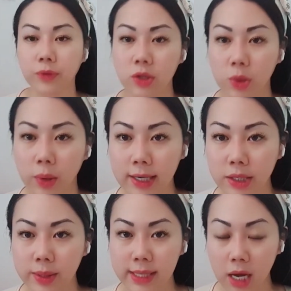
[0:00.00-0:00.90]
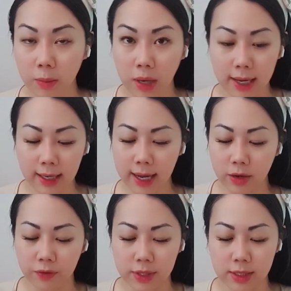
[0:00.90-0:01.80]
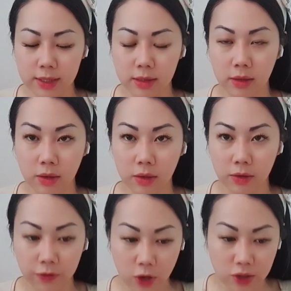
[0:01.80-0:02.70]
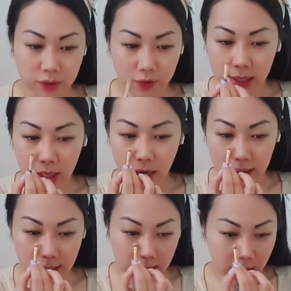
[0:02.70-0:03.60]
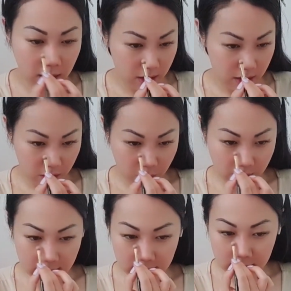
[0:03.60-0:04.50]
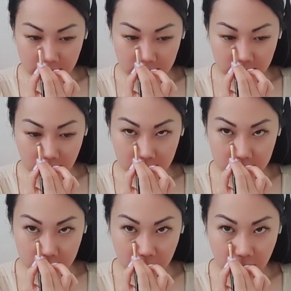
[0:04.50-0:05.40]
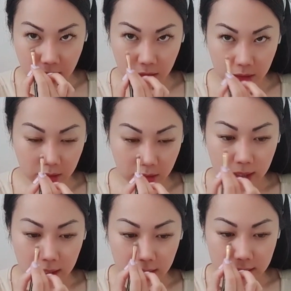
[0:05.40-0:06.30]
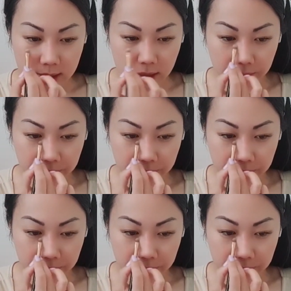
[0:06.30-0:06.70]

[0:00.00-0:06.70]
So what I do is I apply a layer of this first, just very lightly where the darkest part is.